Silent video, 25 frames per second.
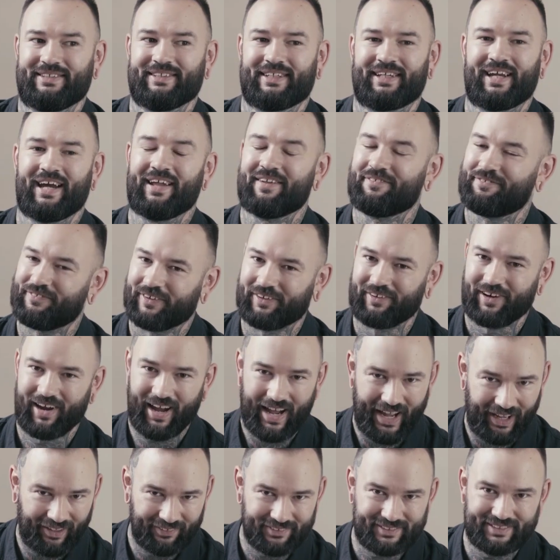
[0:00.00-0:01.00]
to kind of figure
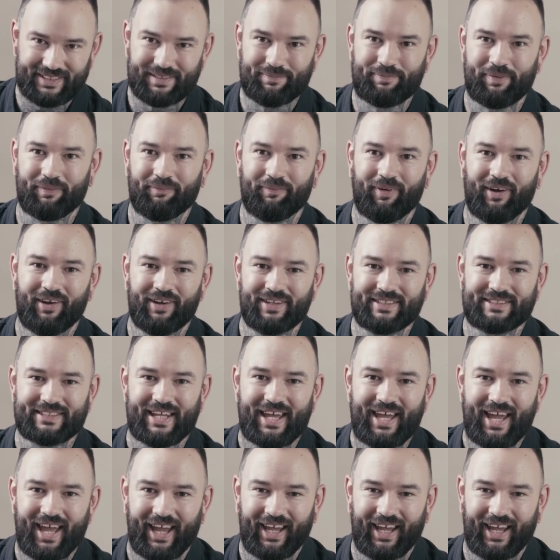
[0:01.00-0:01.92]
out how deep it was,